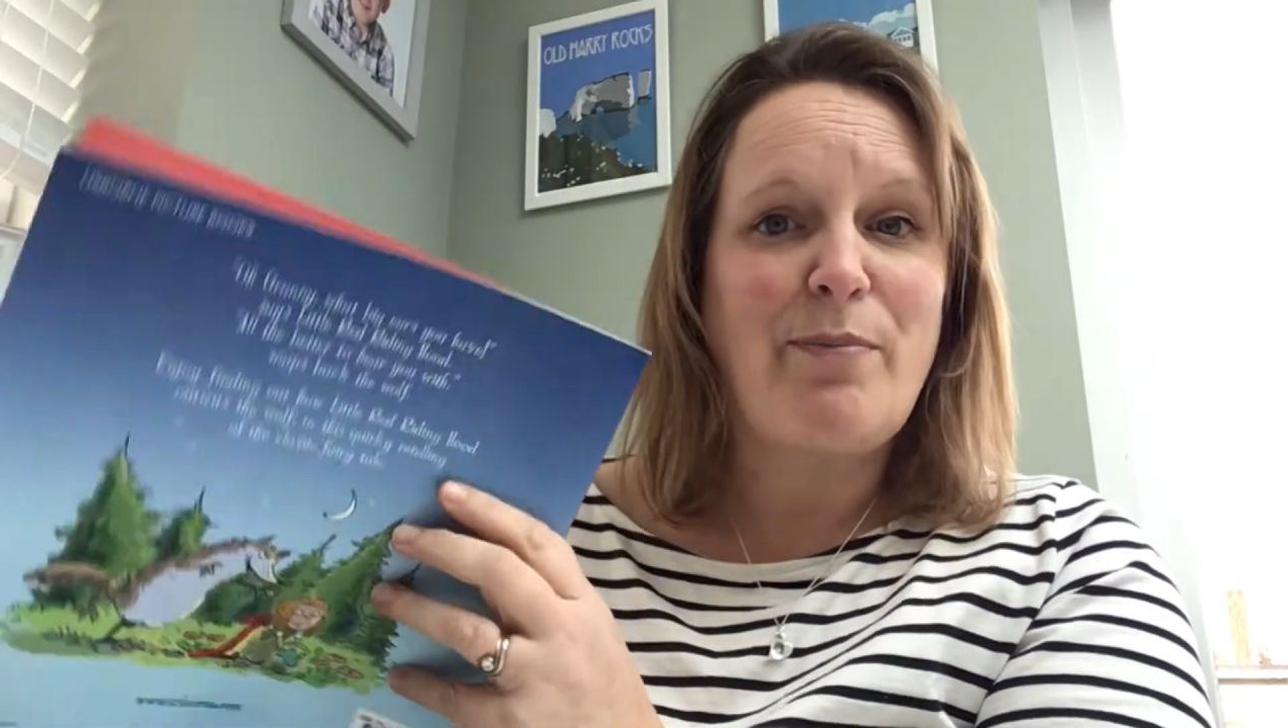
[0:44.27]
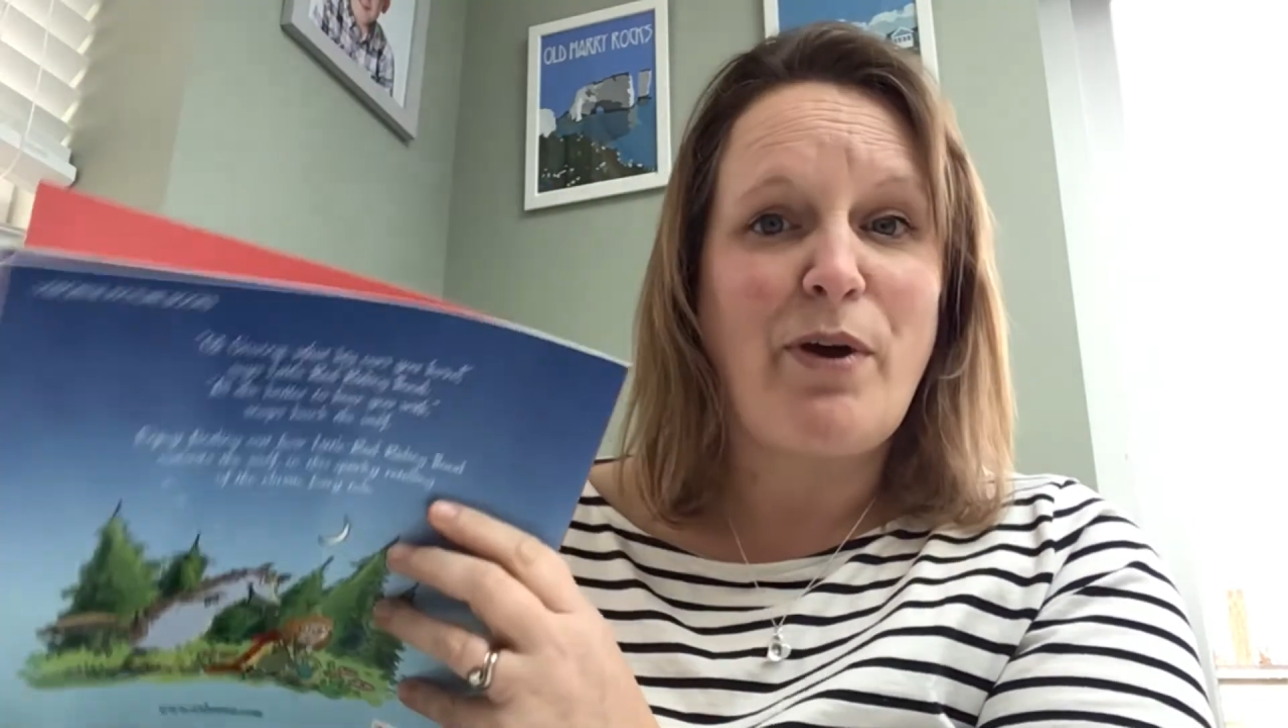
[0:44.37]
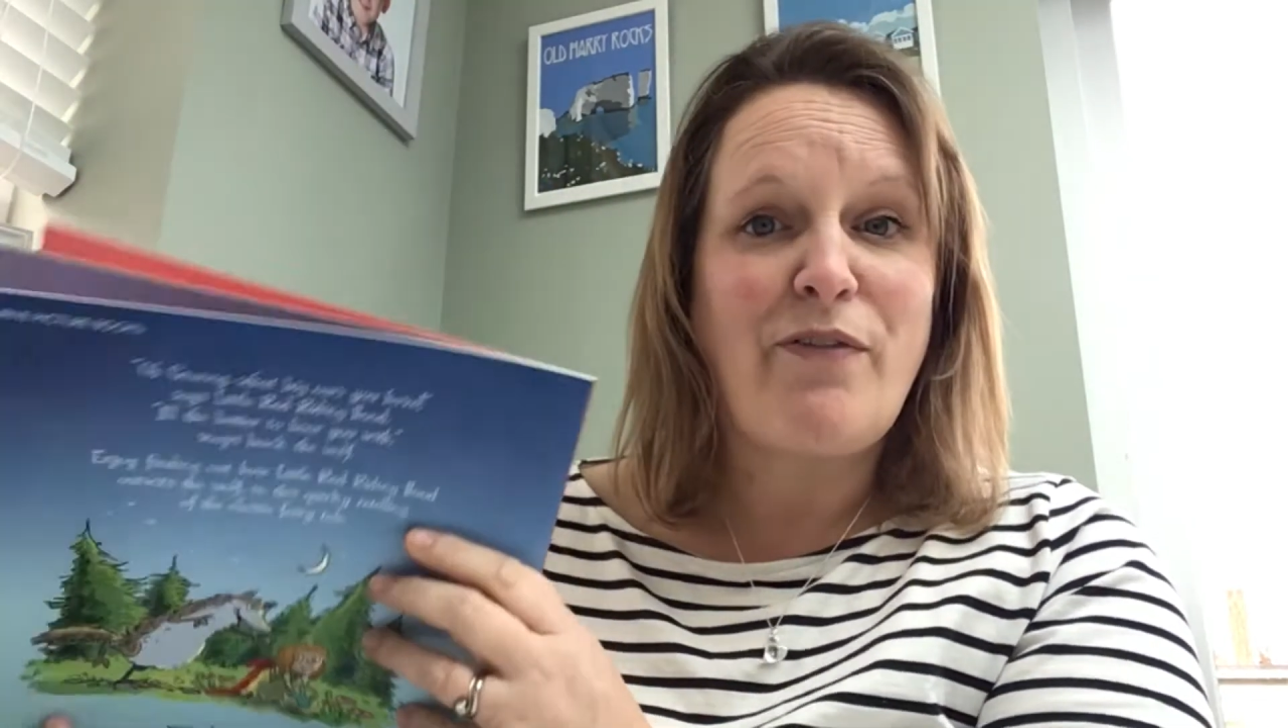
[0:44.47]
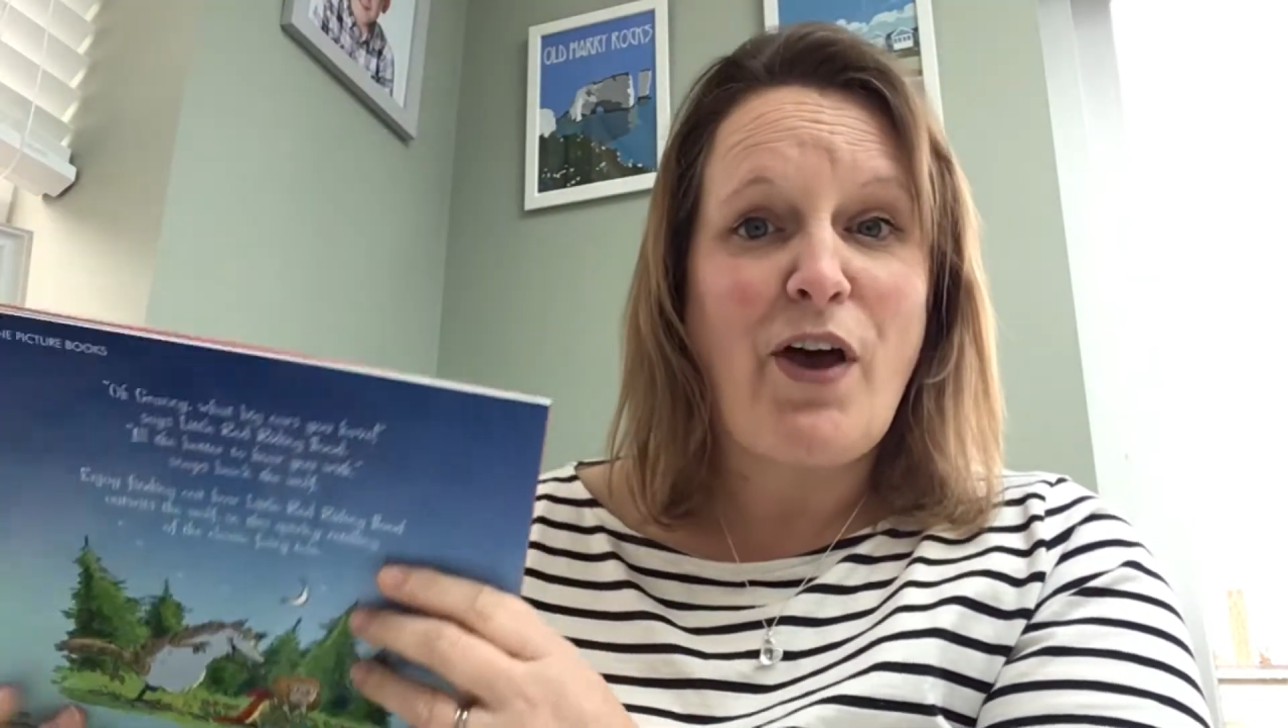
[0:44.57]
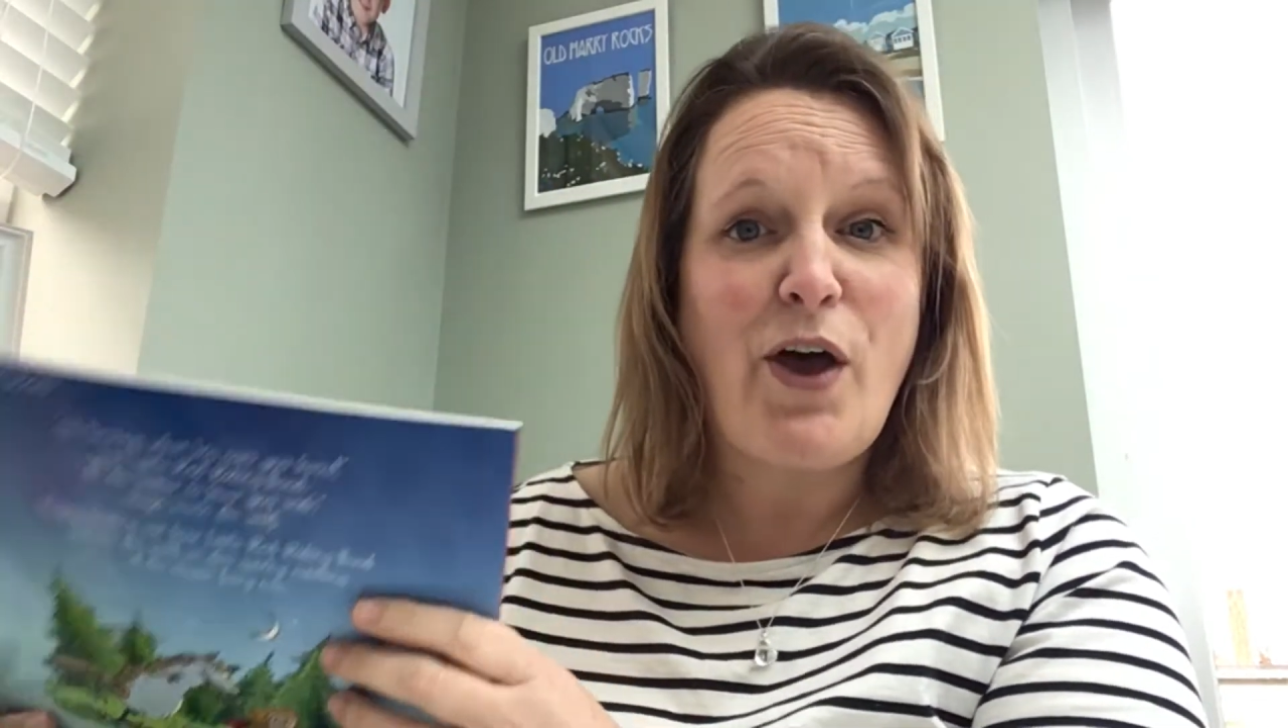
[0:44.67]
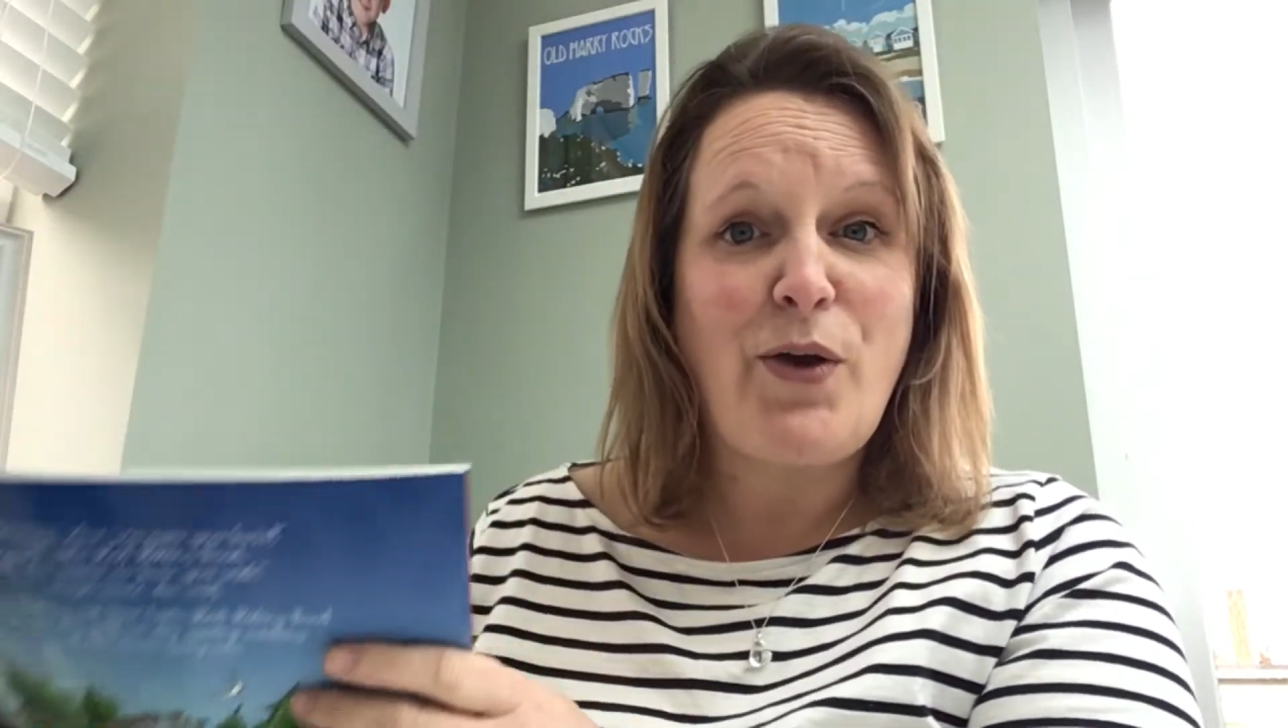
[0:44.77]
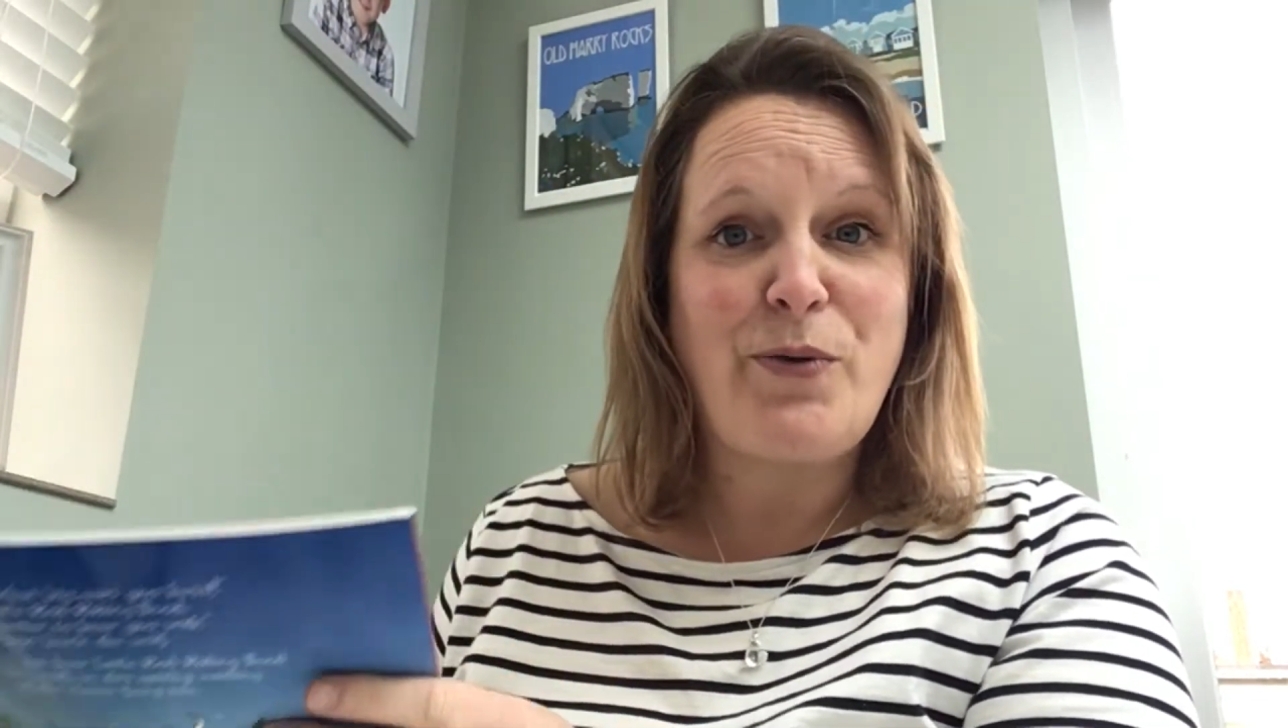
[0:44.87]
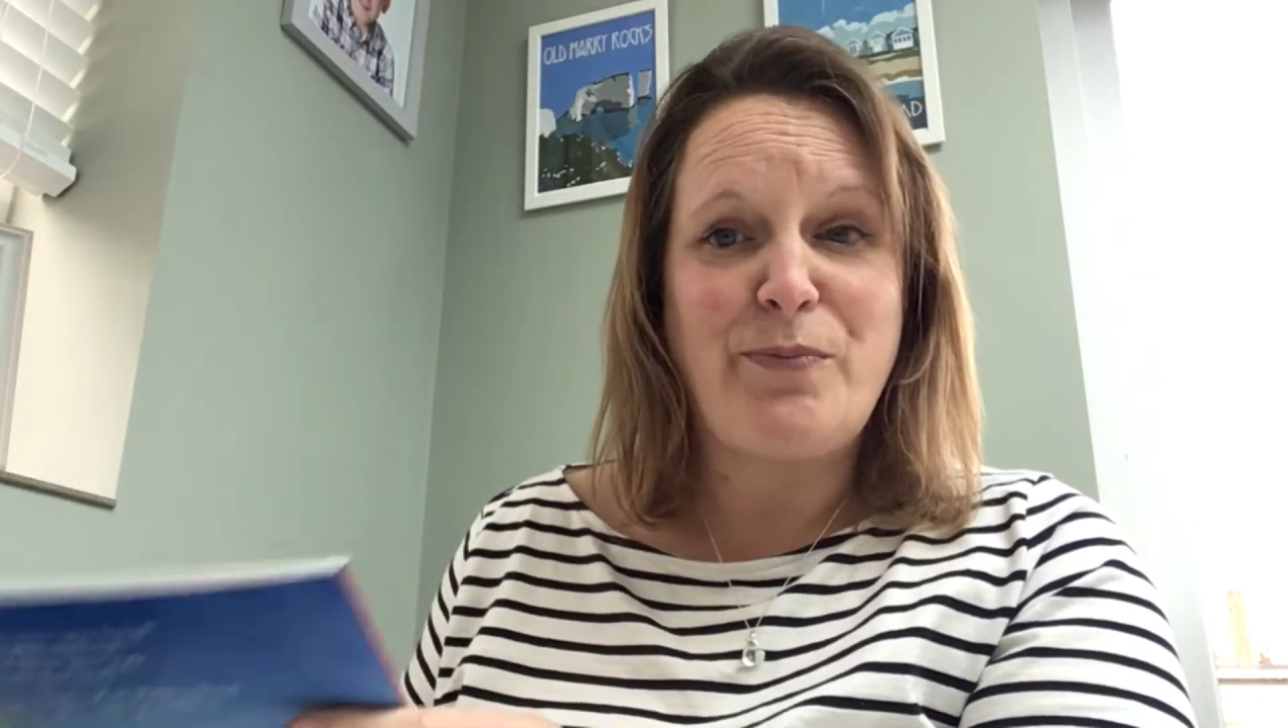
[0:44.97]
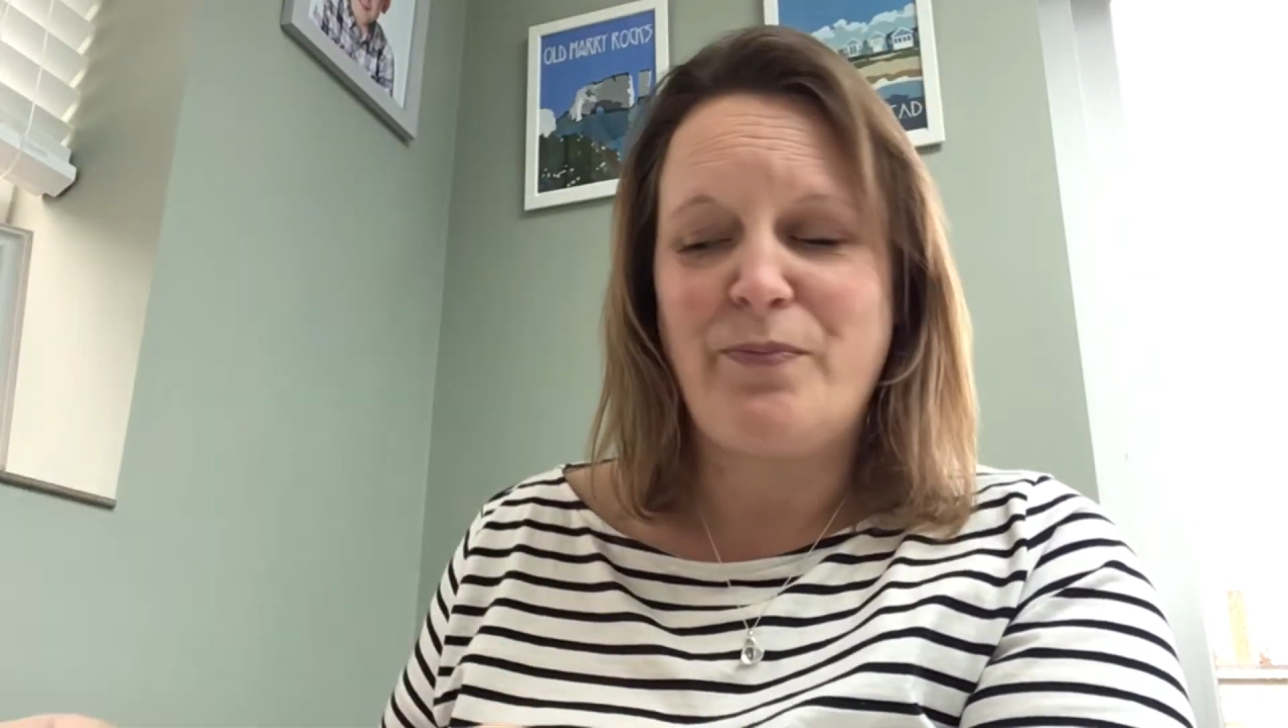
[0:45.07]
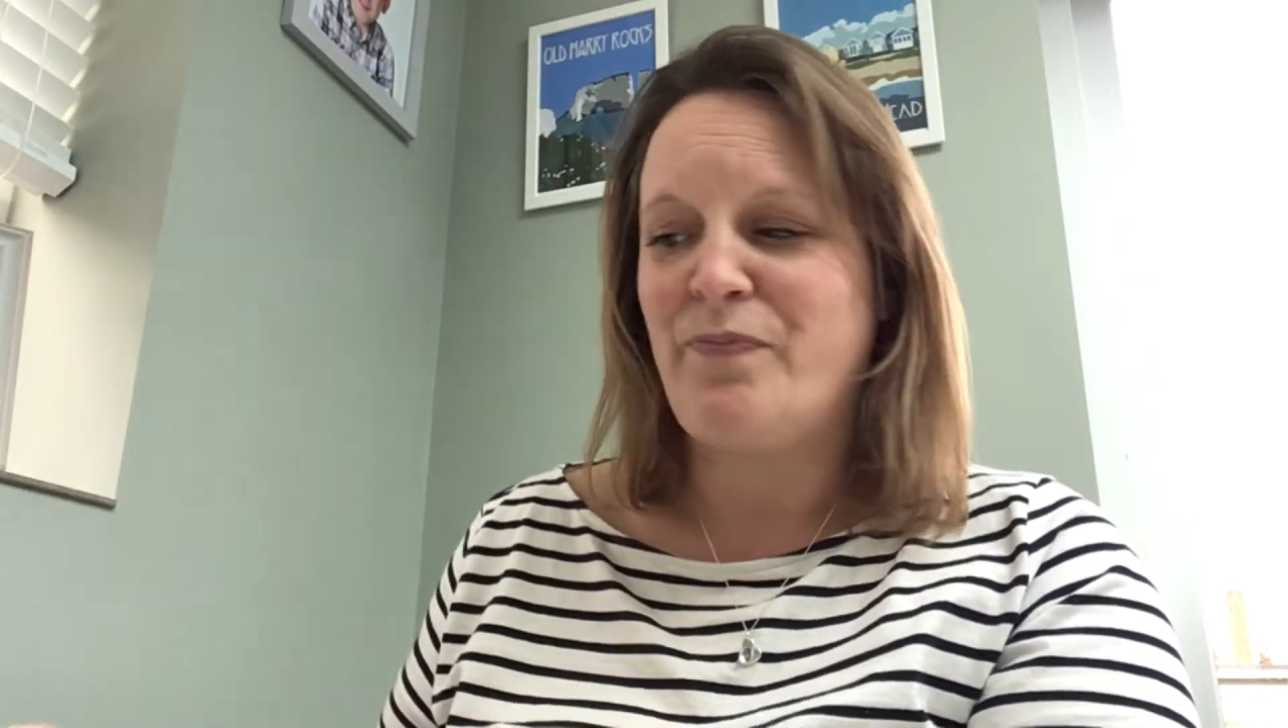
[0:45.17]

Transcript: of home.